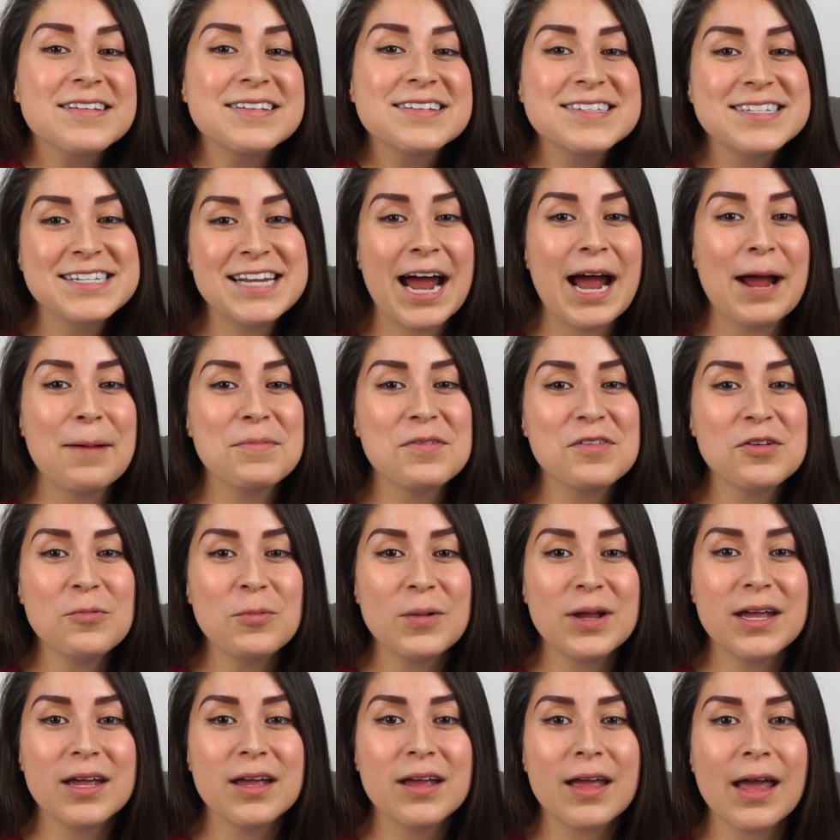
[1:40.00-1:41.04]
six times a
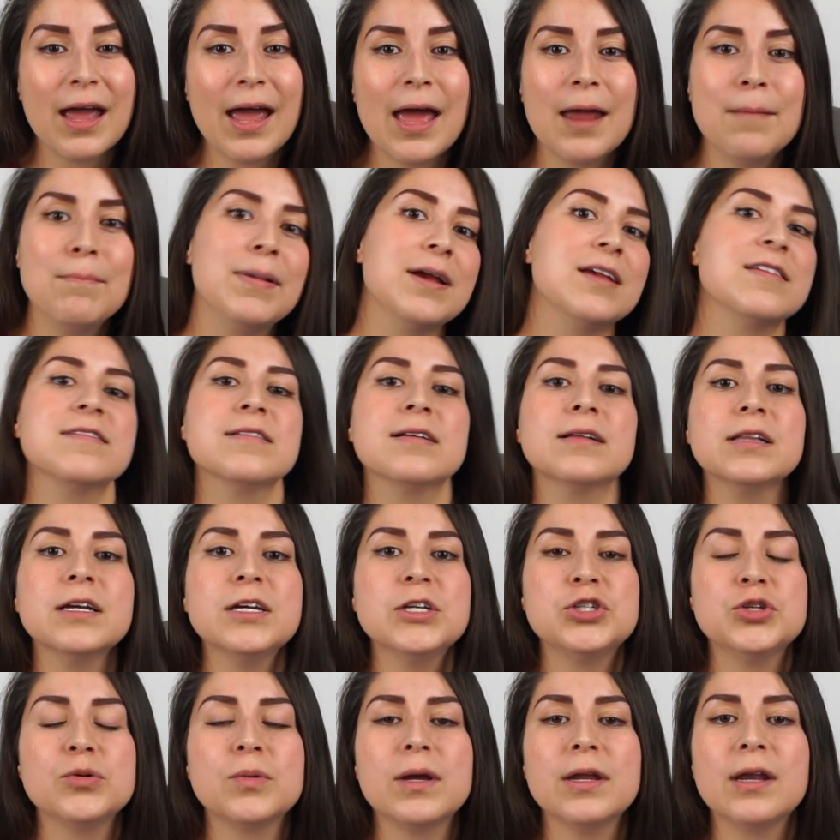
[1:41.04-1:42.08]
week, and
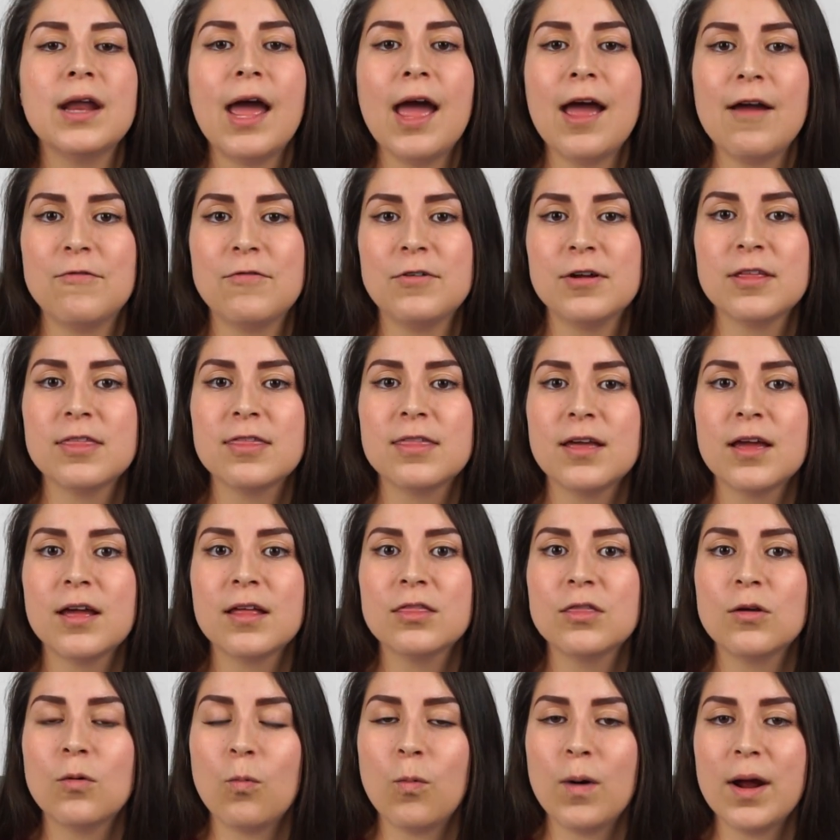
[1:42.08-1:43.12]
basically doing
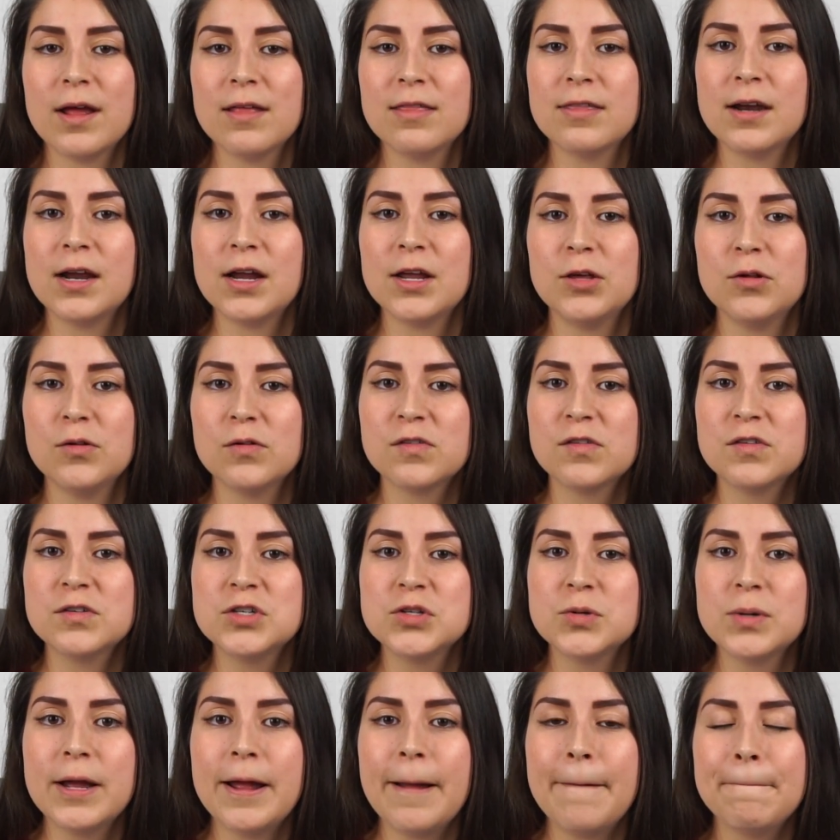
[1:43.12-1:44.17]
everything the way that I used to
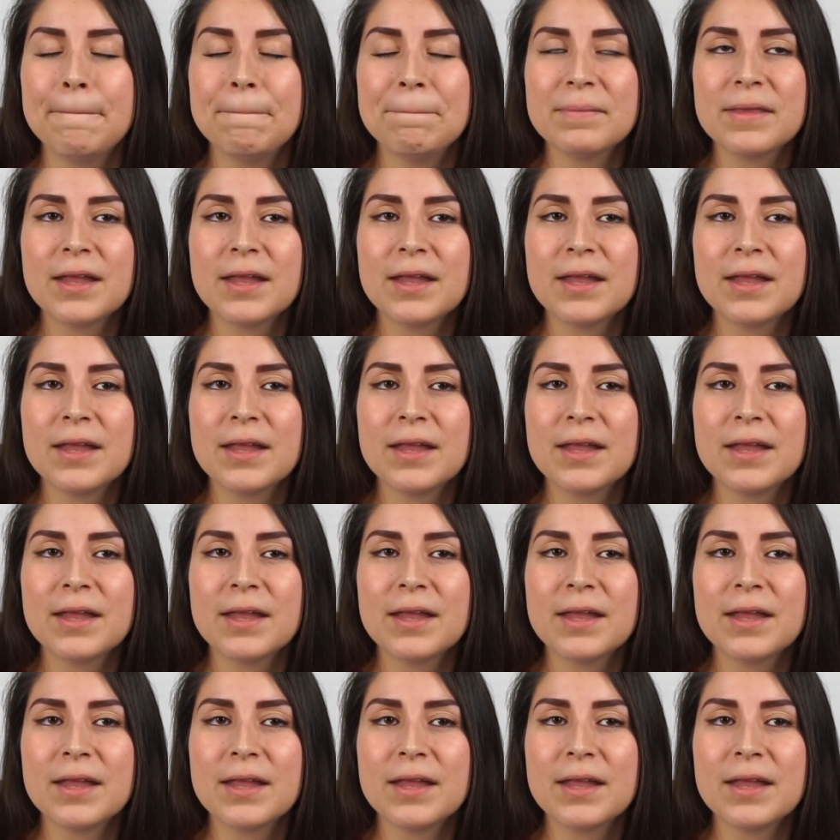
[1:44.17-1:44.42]
do it